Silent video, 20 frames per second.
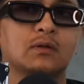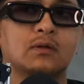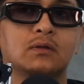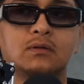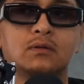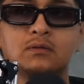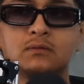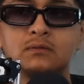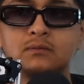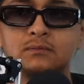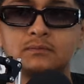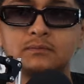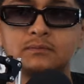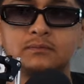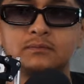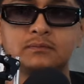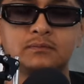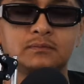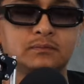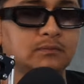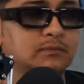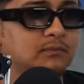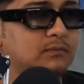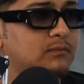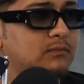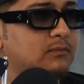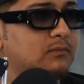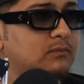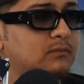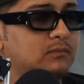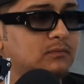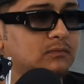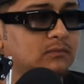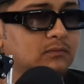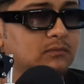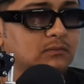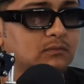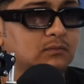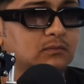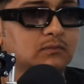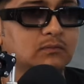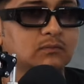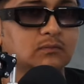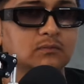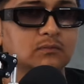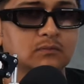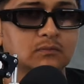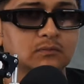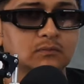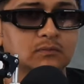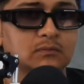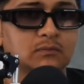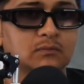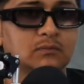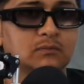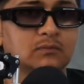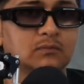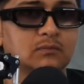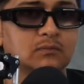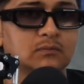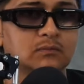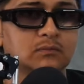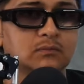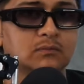(silent)